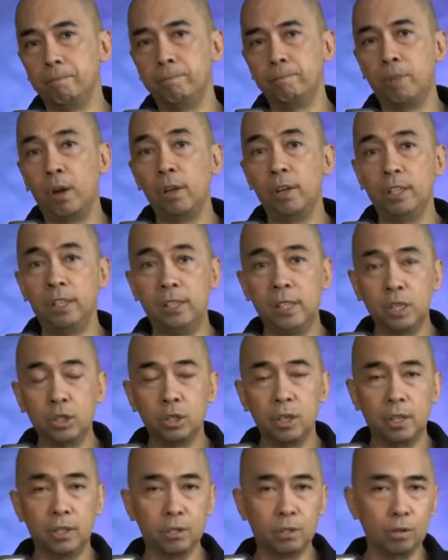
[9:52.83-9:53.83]

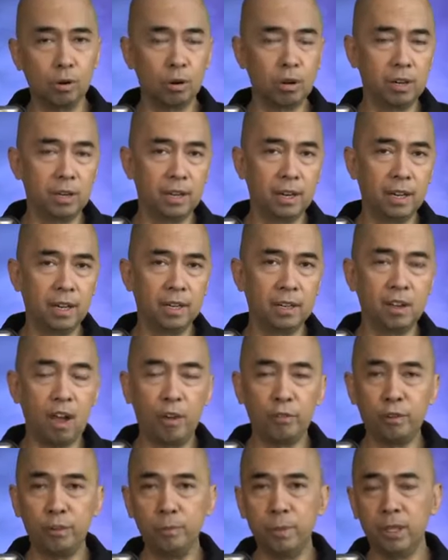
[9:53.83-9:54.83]
politicians or
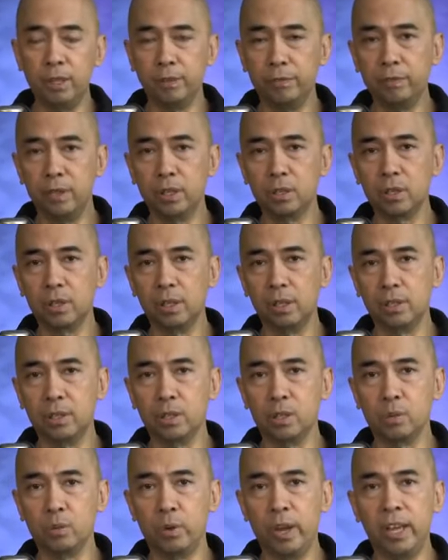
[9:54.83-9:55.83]
government officials
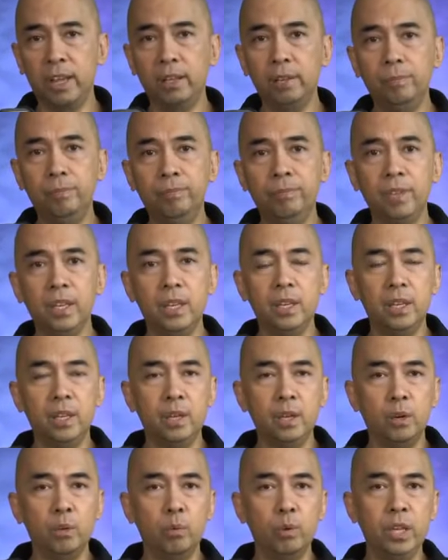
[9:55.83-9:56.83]
as well.
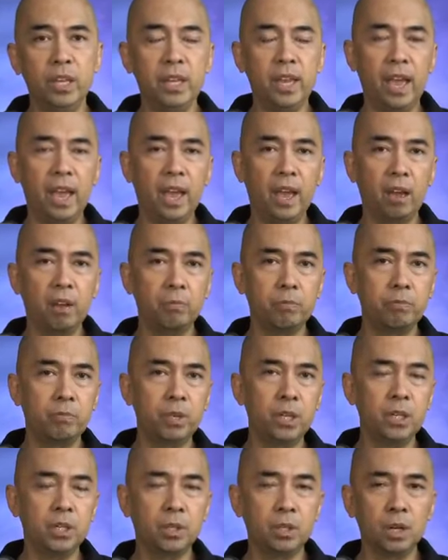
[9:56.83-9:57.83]
We have
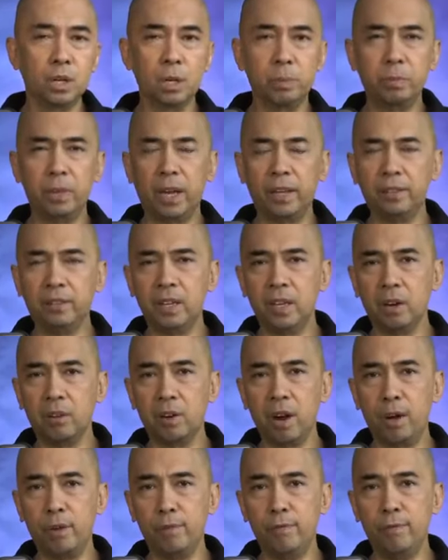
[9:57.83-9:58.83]
reserved, I think,
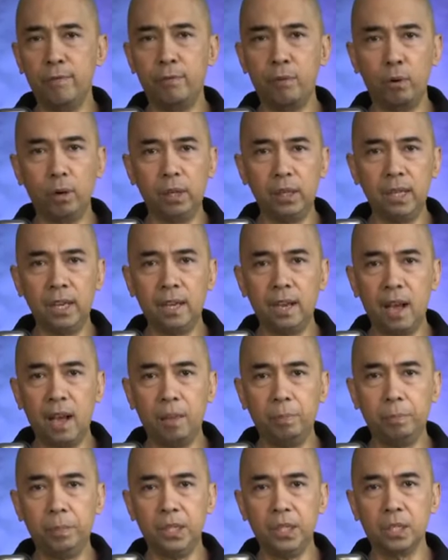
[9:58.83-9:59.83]
around 40
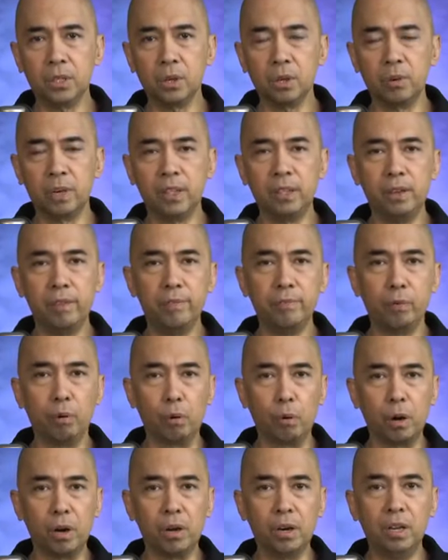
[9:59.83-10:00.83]
copies already
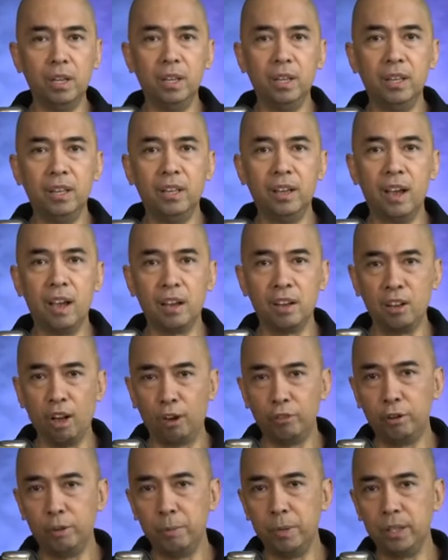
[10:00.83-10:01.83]
for
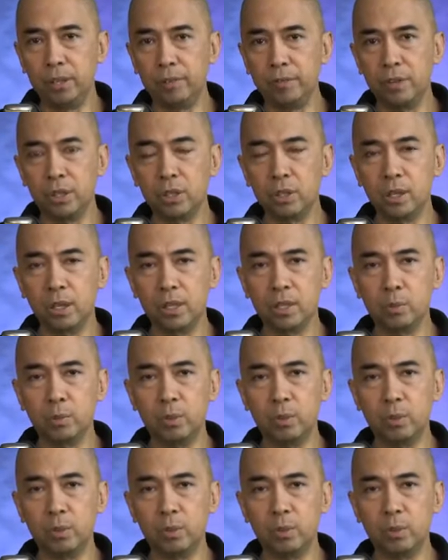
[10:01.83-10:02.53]
government officials.